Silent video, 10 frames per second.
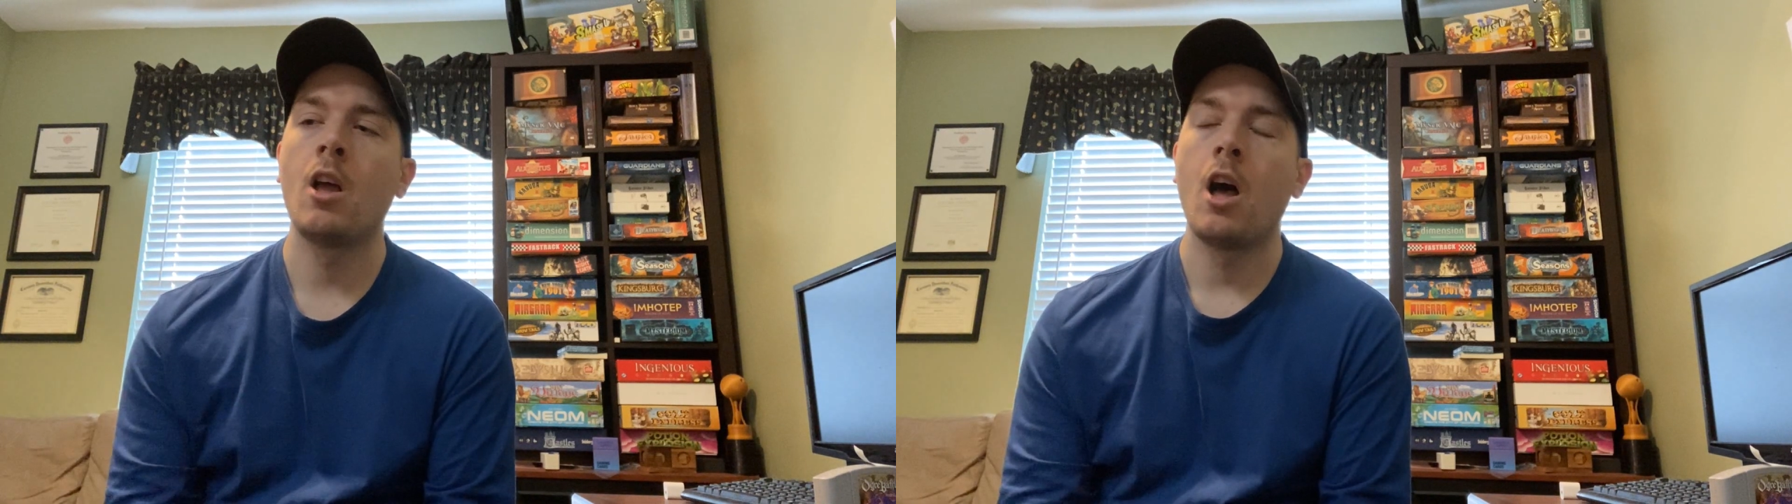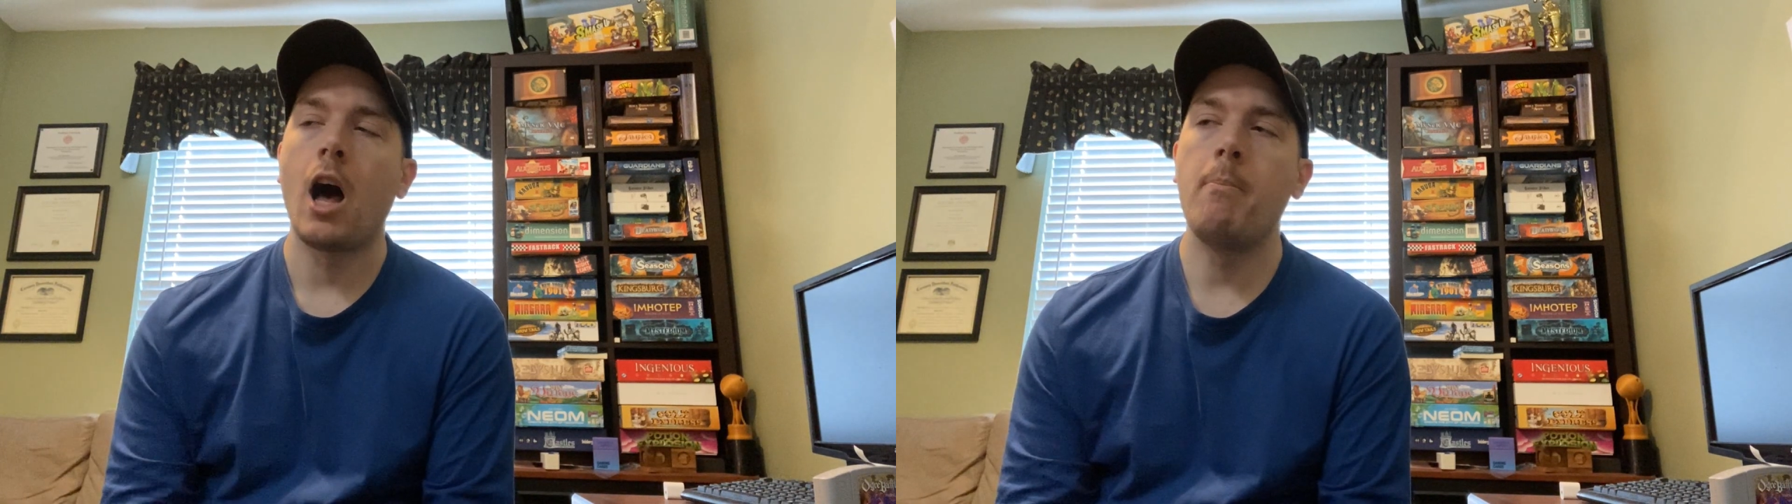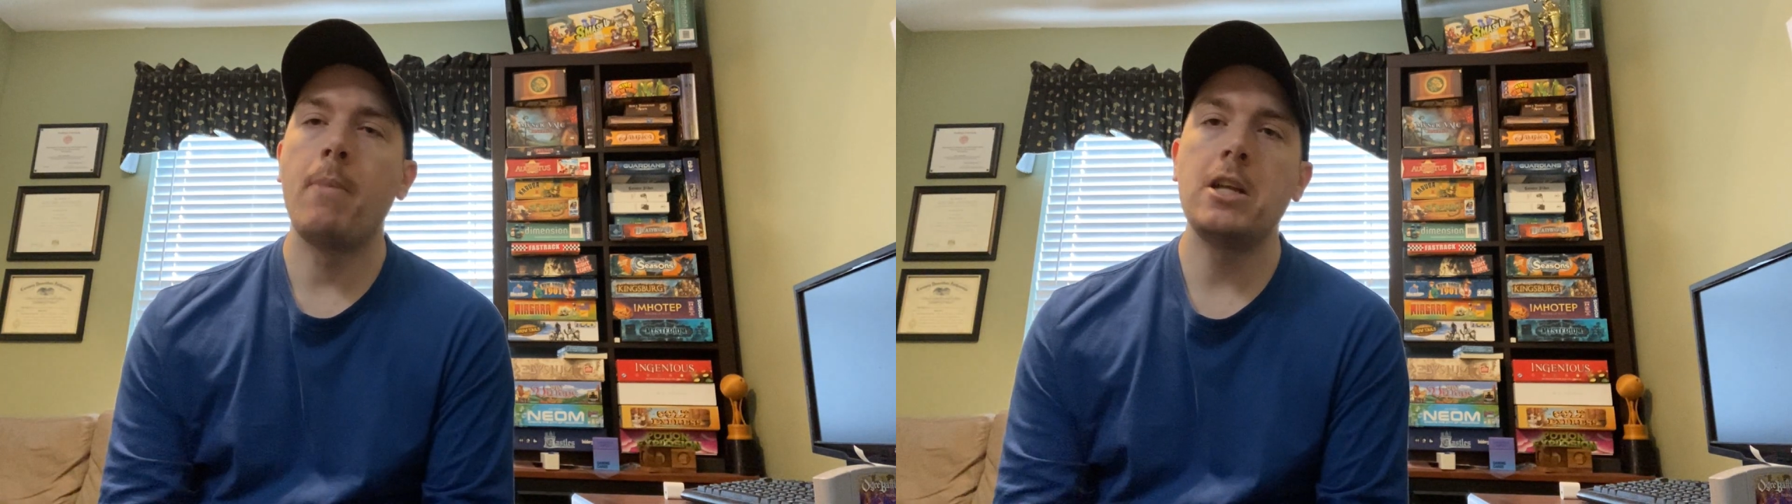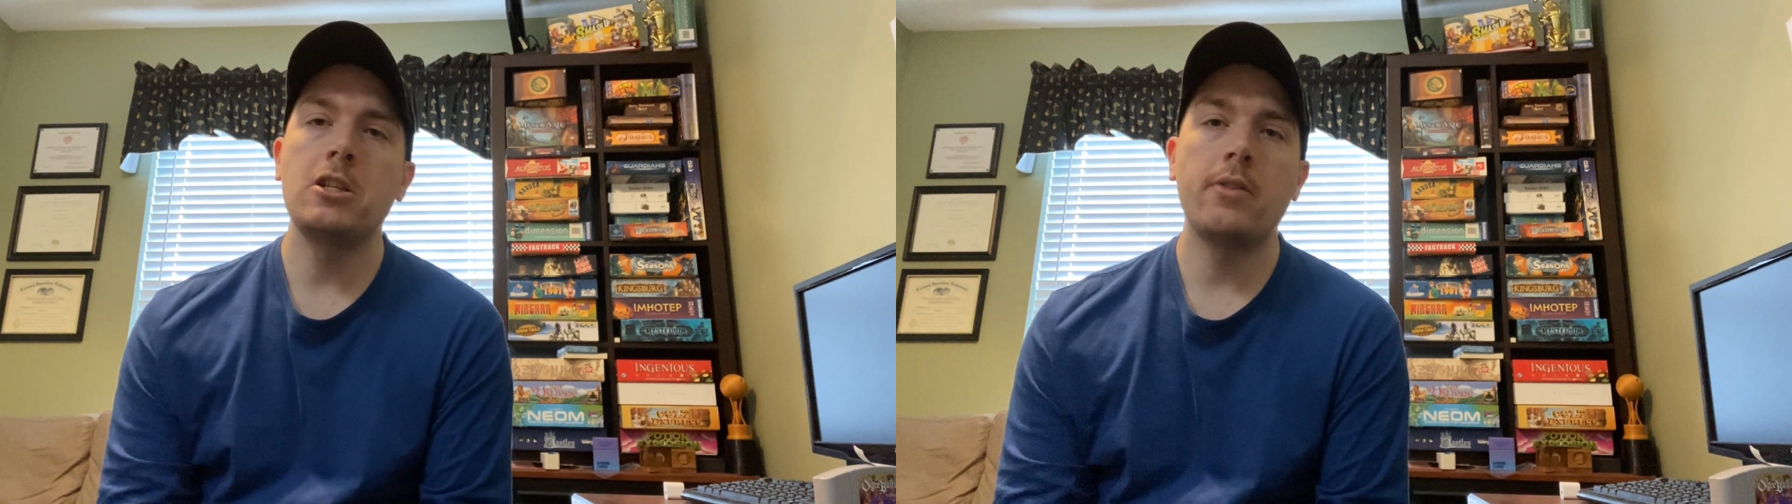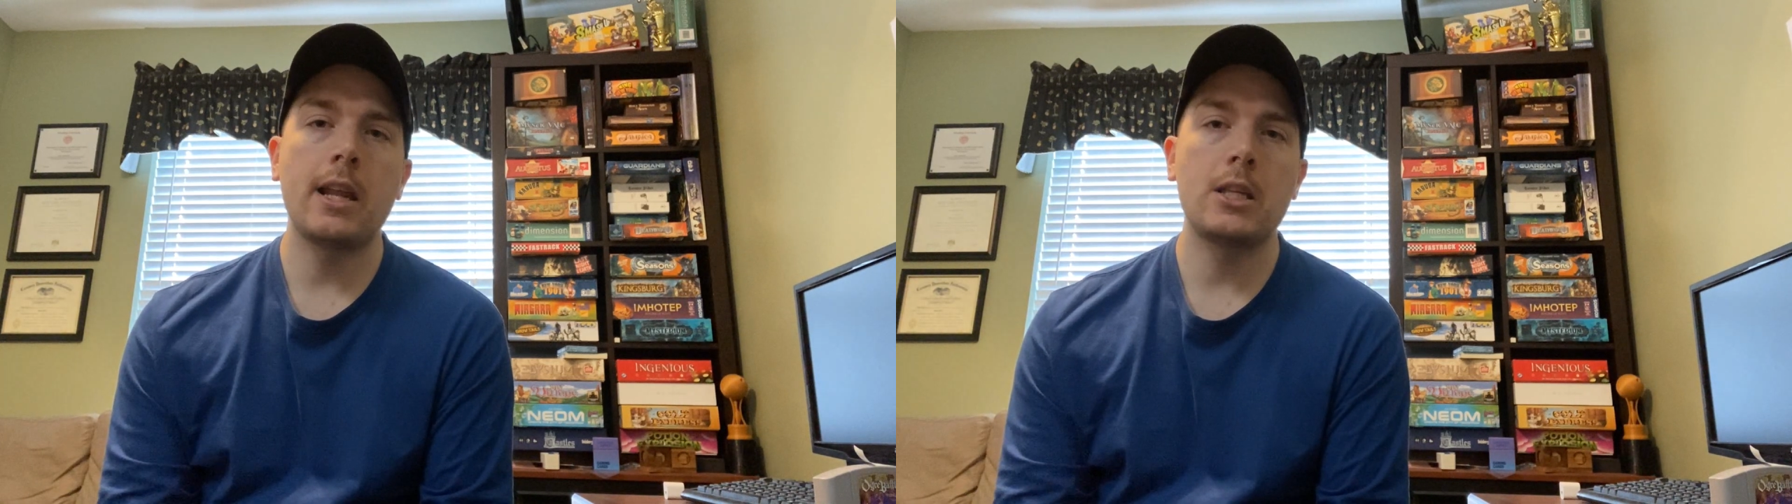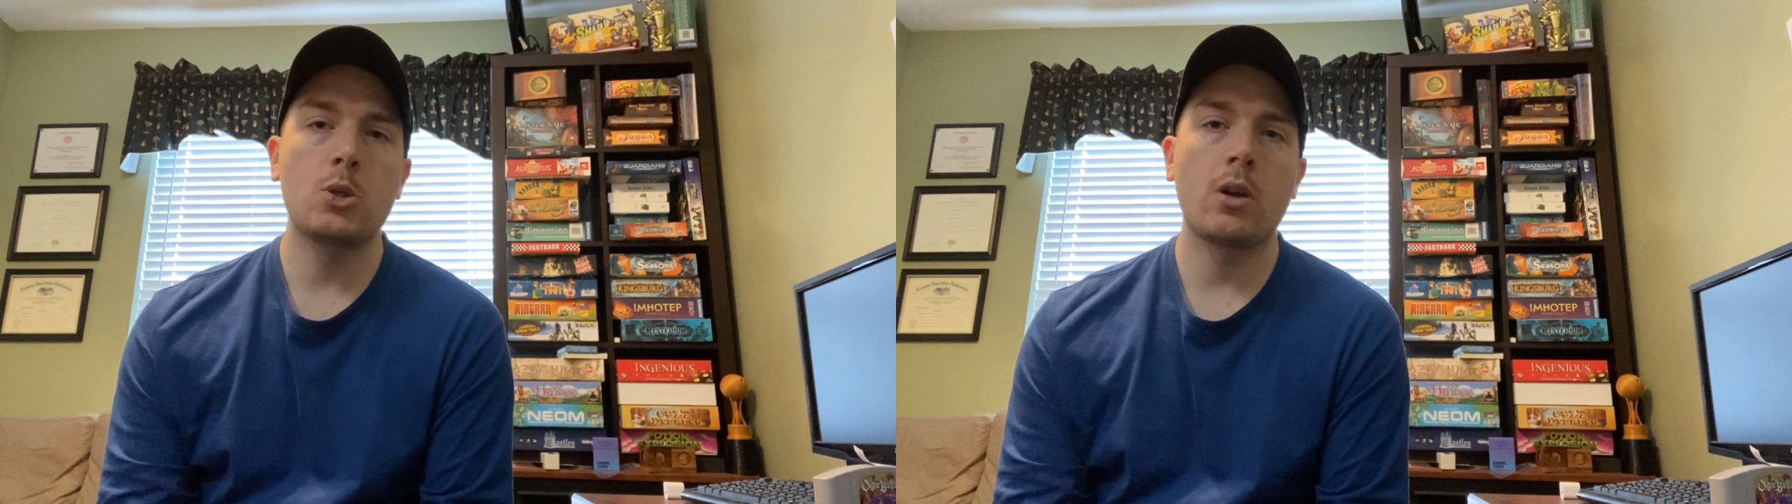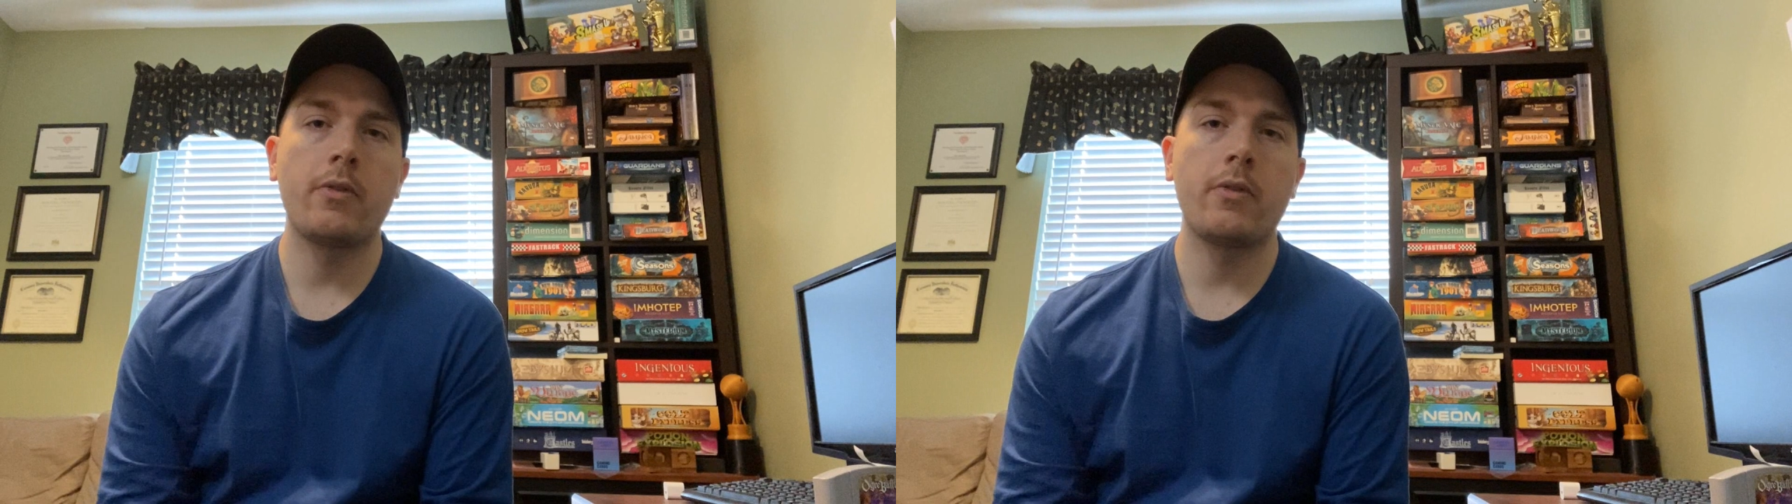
I mentioned that it's sort of